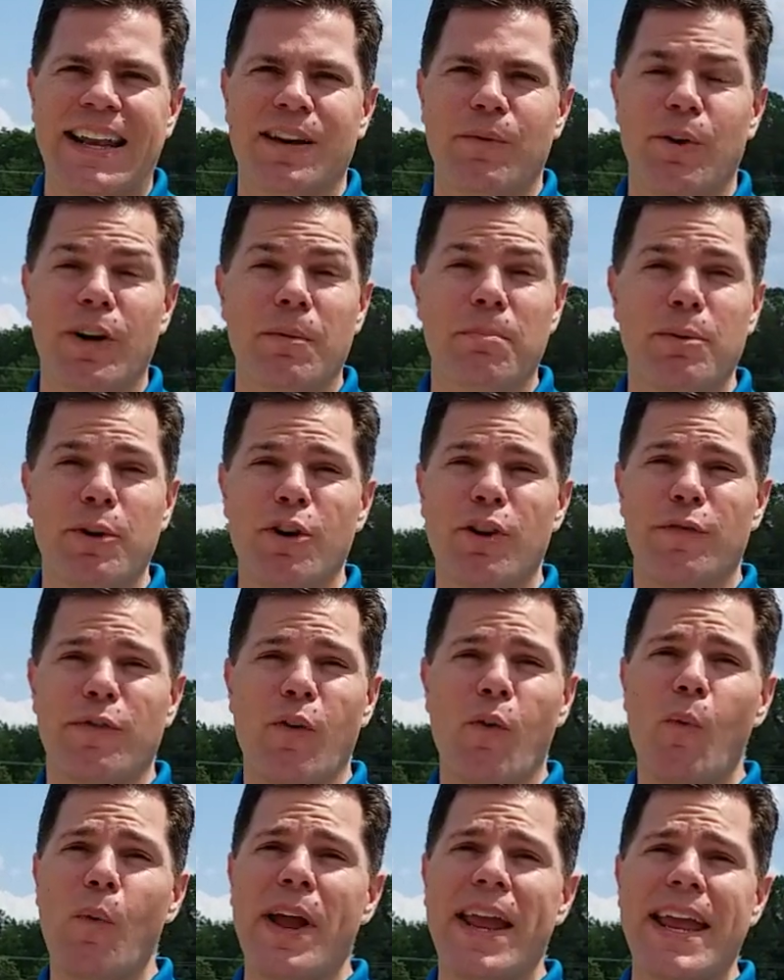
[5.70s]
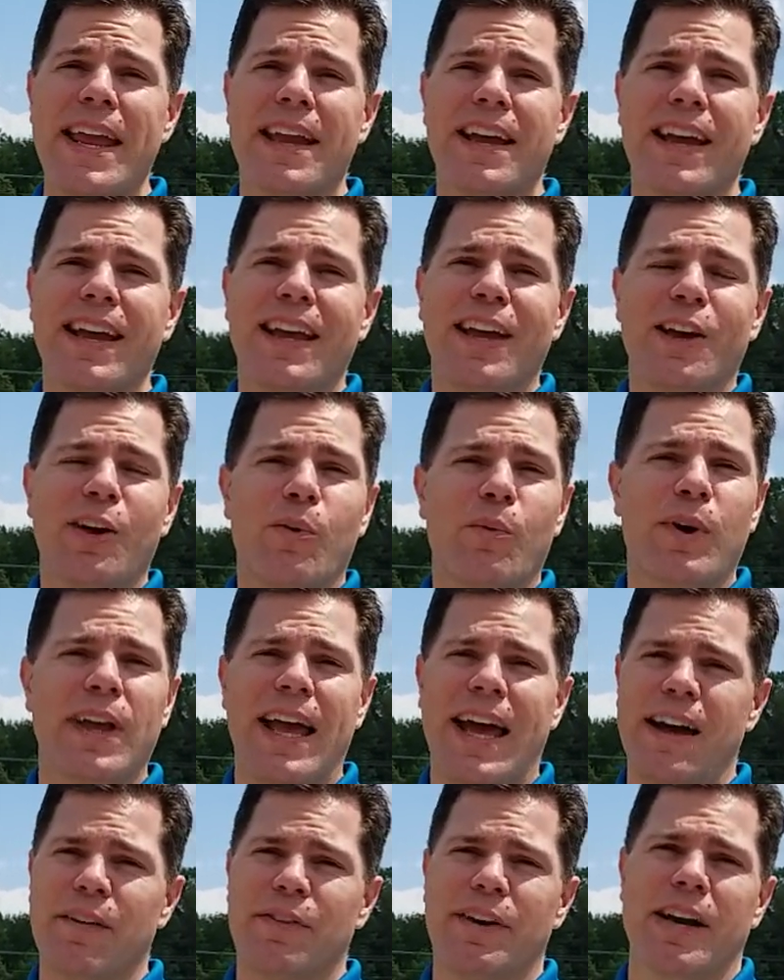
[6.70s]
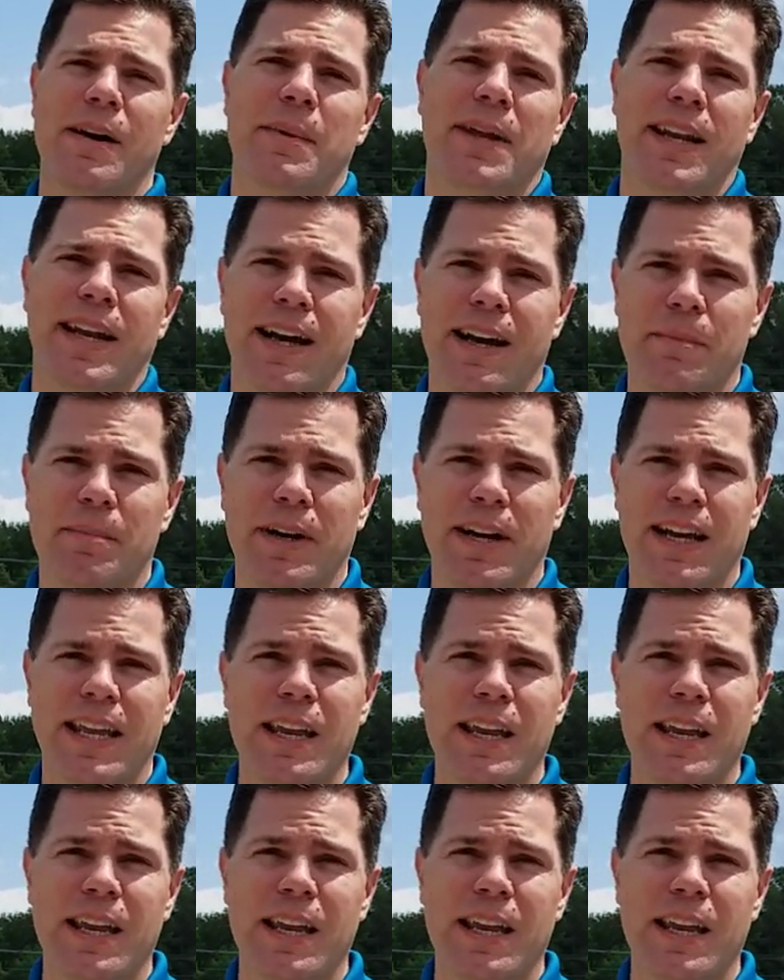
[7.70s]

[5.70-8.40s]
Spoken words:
and what a beautiful week we have coming up.